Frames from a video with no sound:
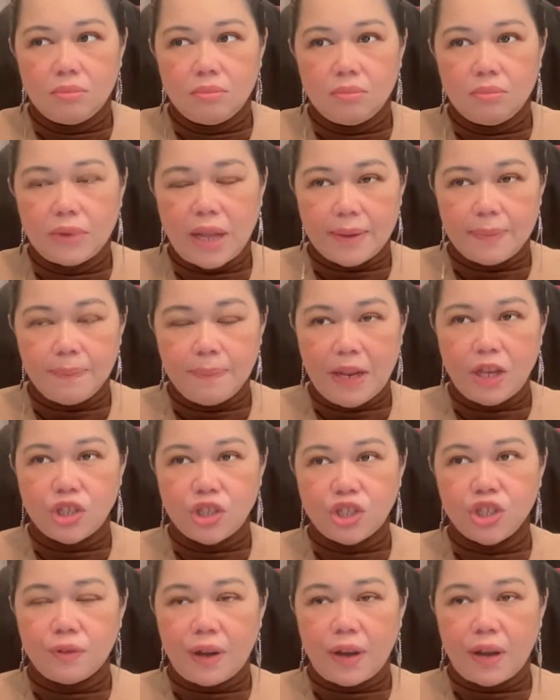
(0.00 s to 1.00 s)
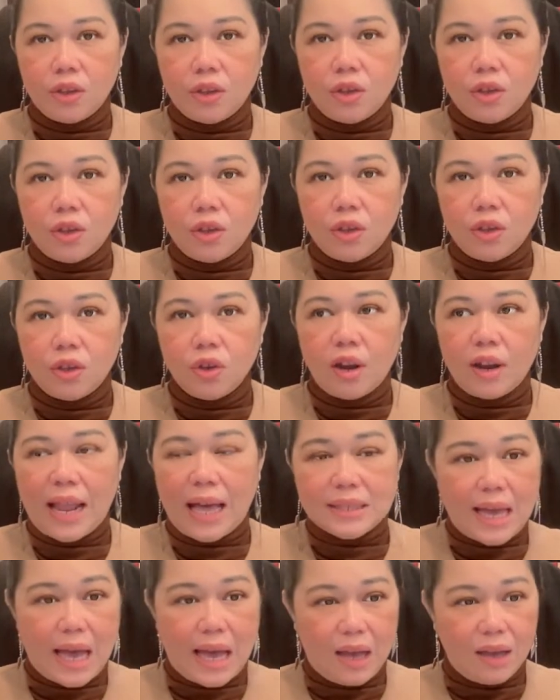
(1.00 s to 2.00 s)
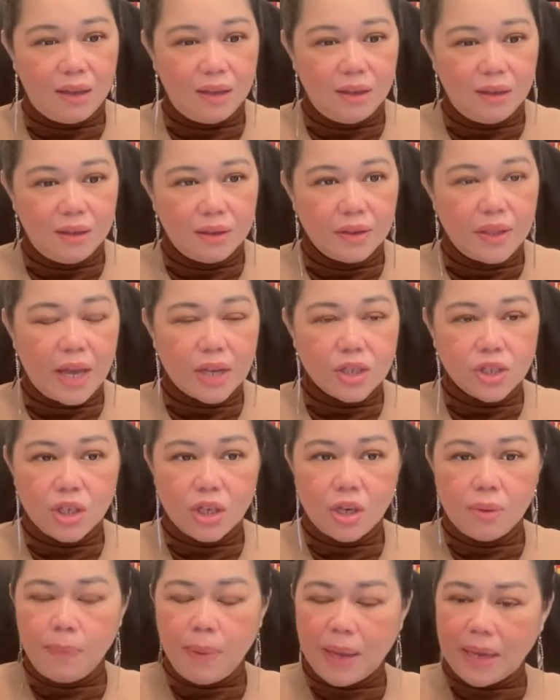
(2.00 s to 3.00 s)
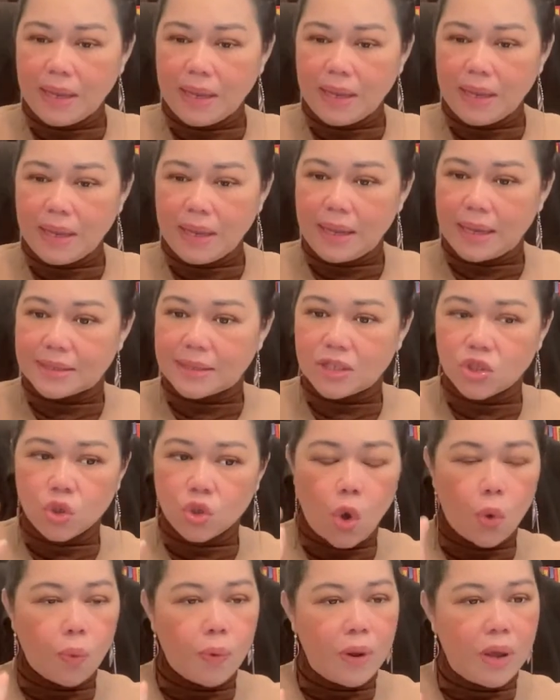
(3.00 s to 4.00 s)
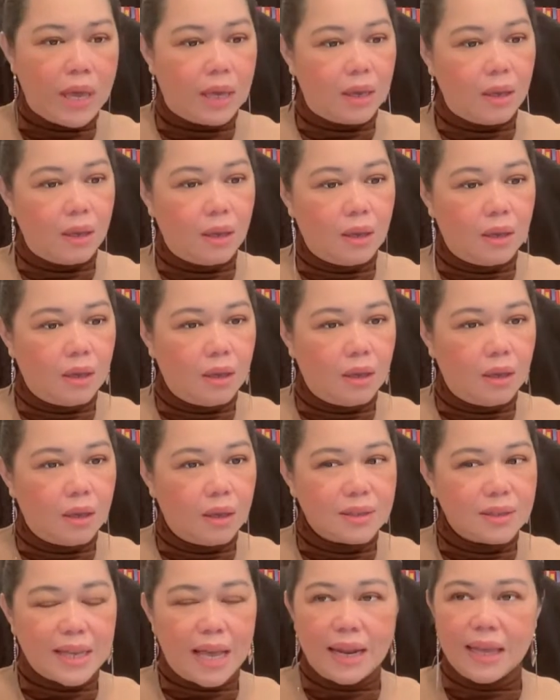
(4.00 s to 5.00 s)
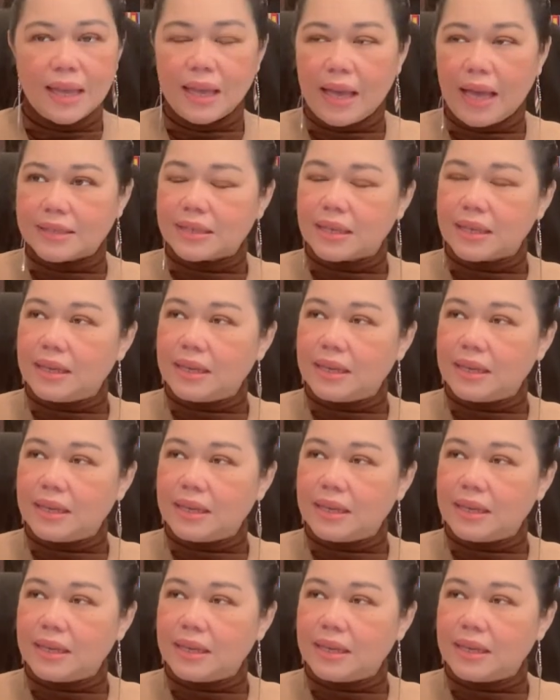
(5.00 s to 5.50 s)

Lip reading: like in Malaysia, right? You got laksa. They actually make it as a story, selling as